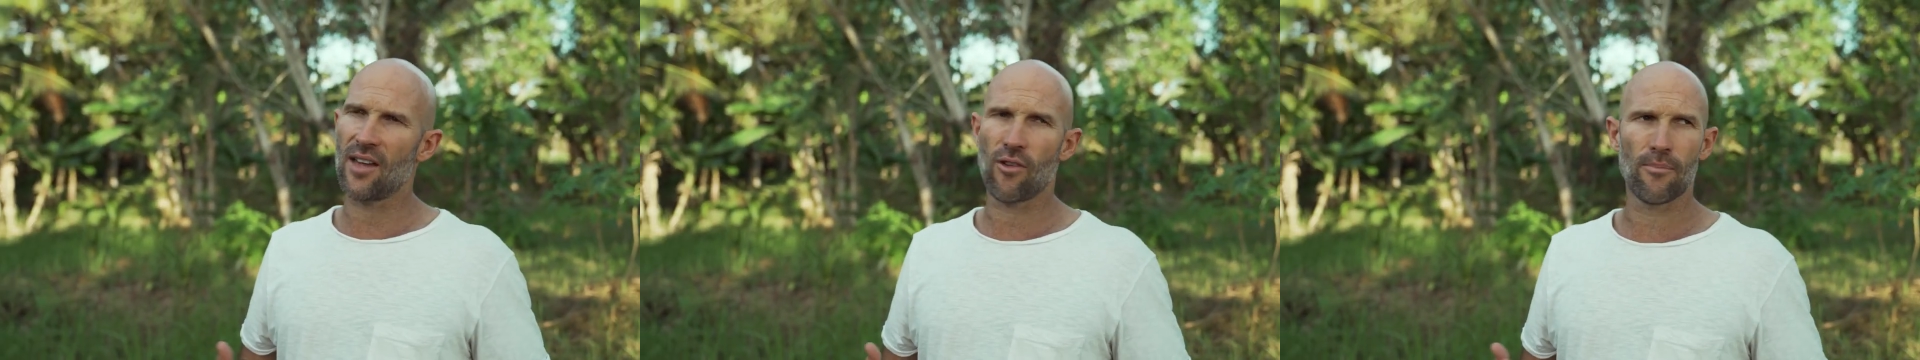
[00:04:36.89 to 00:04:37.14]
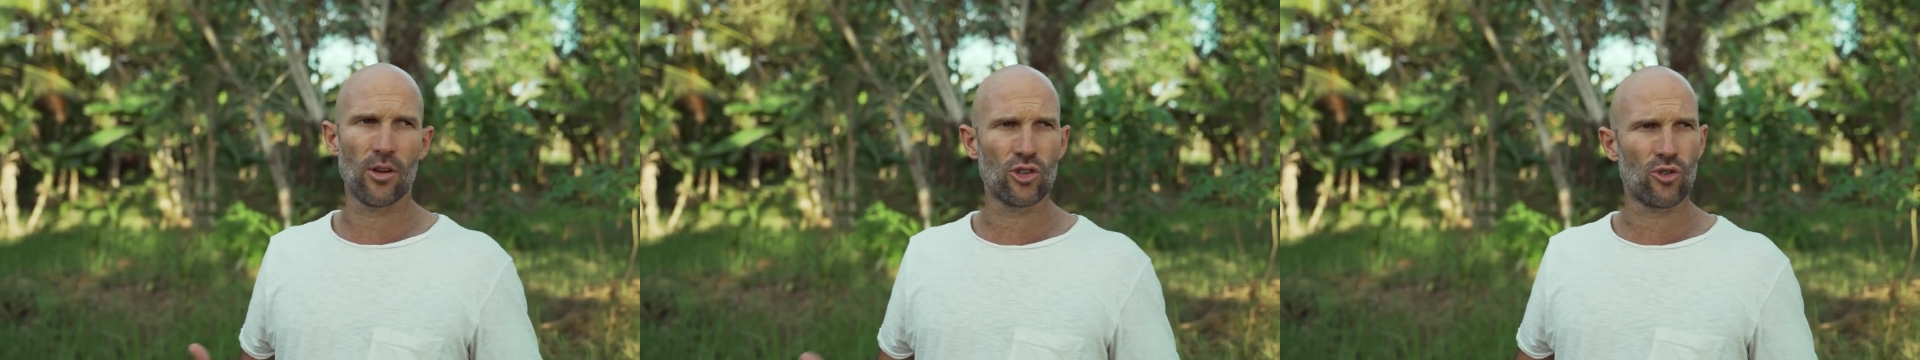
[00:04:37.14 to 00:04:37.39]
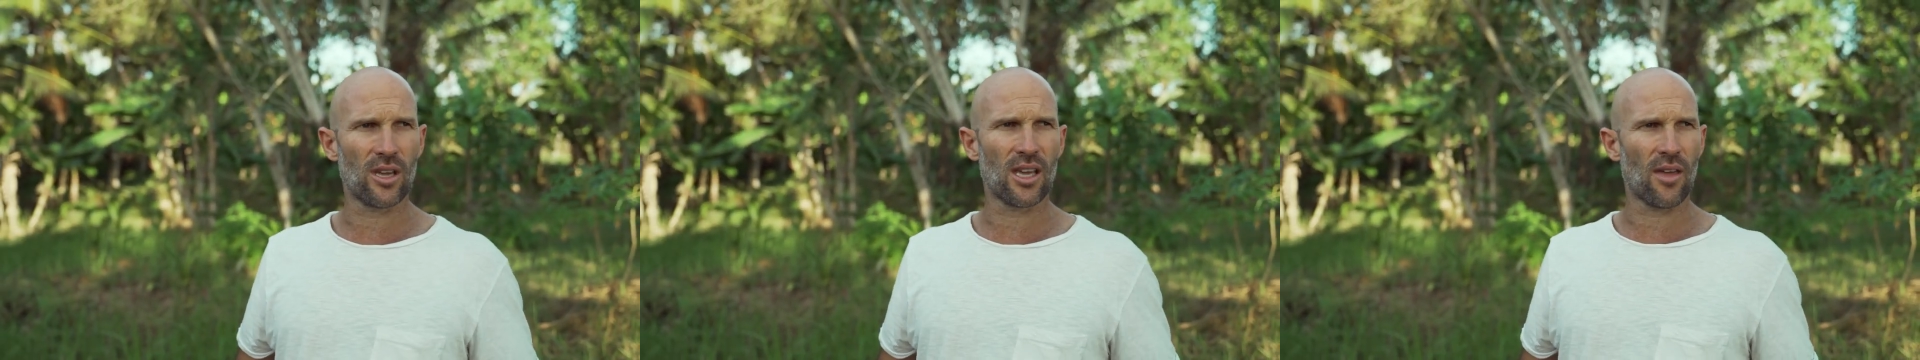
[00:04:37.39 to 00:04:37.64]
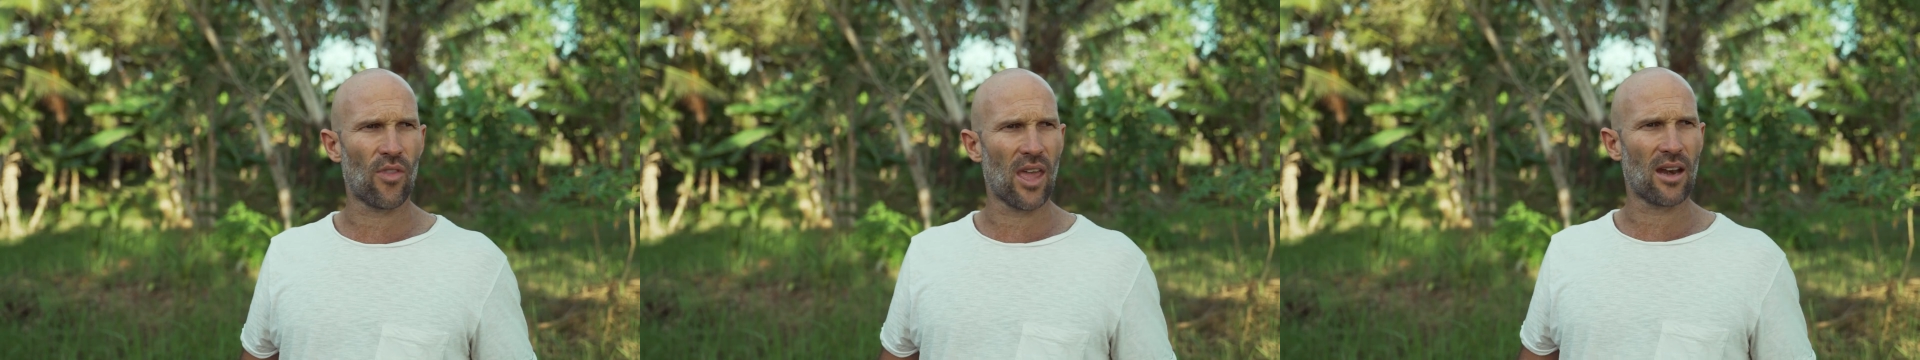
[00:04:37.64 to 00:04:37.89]
If I'm not
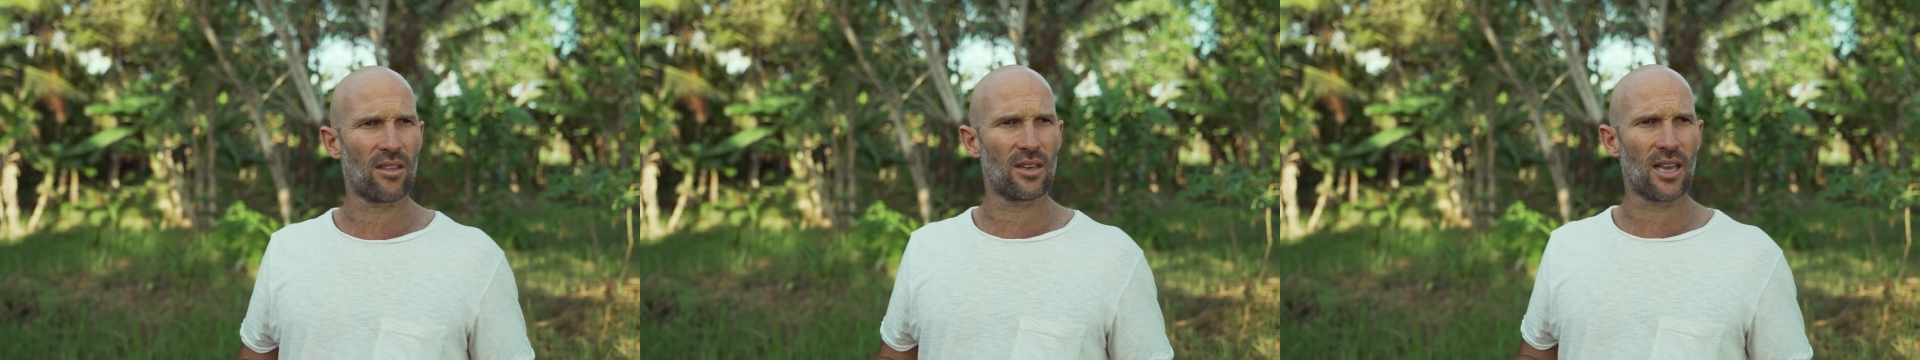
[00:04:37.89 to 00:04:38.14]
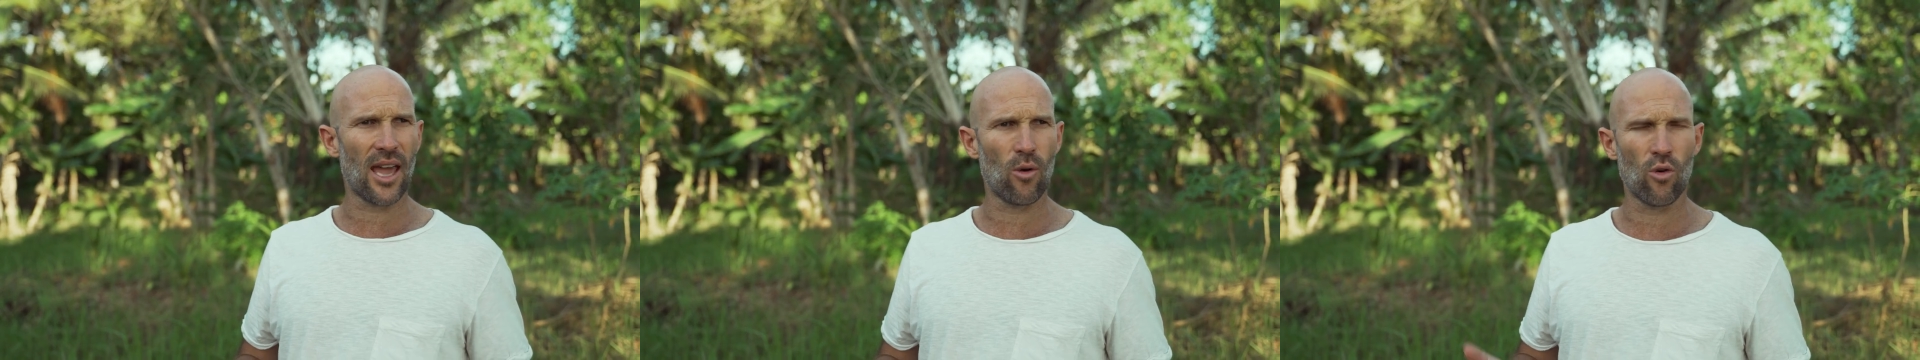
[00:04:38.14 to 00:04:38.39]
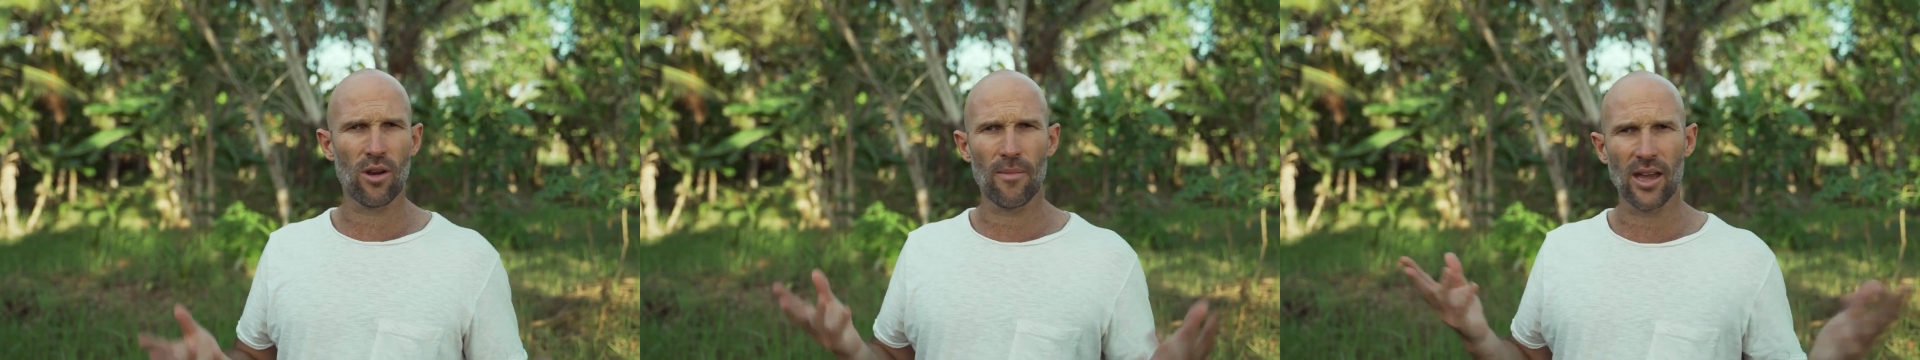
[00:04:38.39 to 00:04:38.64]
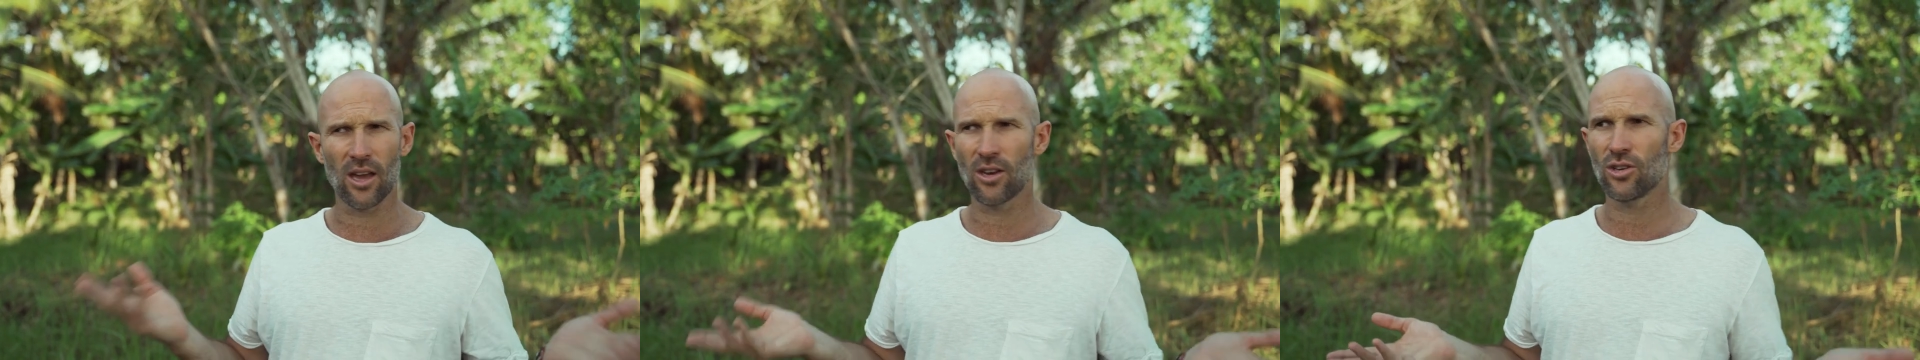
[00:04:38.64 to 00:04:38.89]
drinking at the end of the day, what am
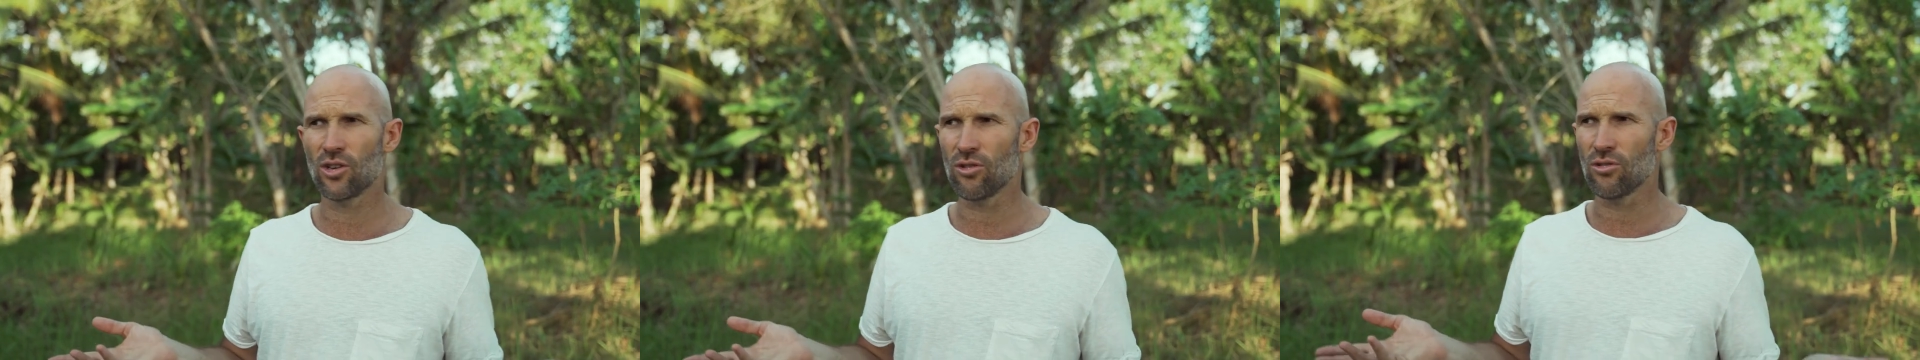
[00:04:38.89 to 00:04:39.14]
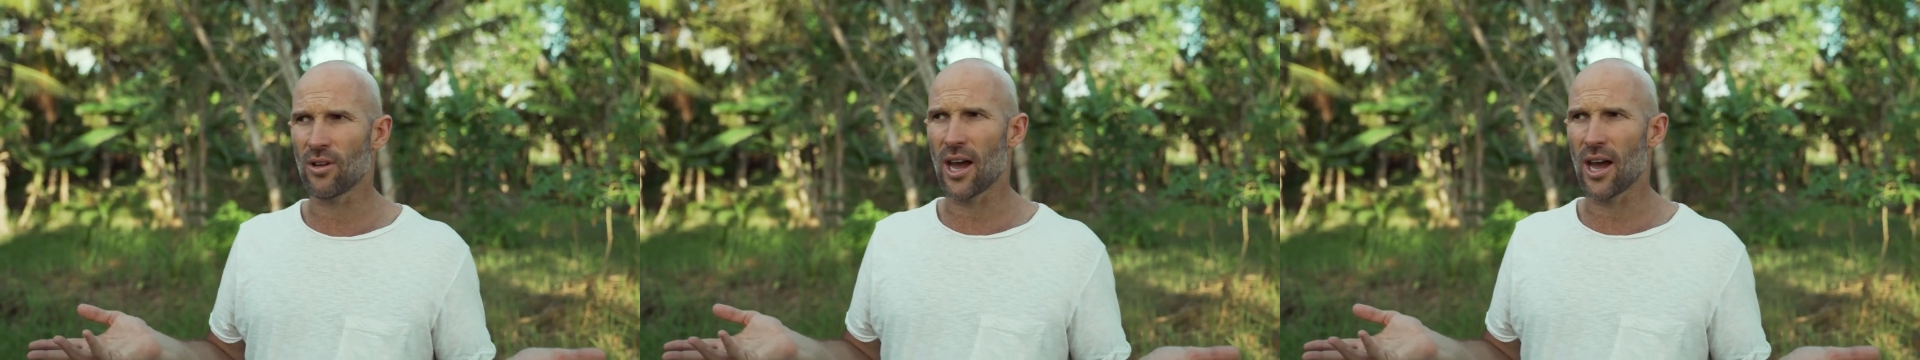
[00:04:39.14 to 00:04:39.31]
I going to do?